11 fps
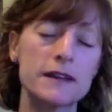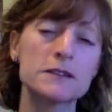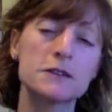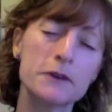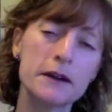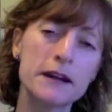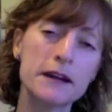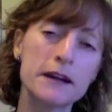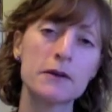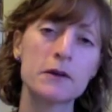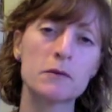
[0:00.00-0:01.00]
It's learning
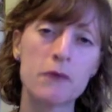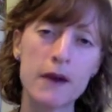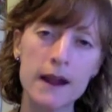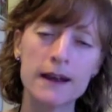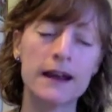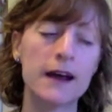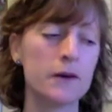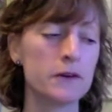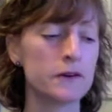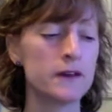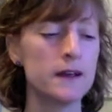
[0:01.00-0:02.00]
about your brain and how
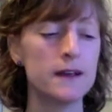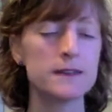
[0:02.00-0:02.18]
your